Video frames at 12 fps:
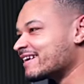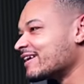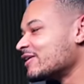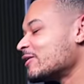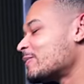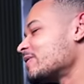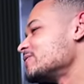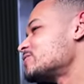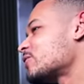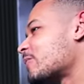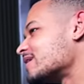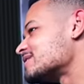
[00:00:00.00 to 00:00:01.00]
but you
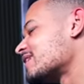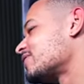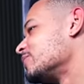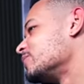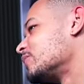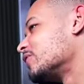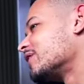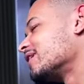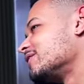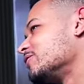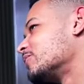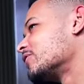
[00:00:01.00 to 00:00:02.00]
talk about death in
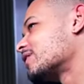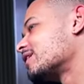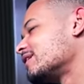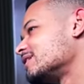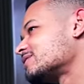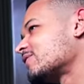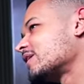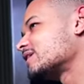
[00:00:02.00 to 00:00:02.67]
in your book, and it's funny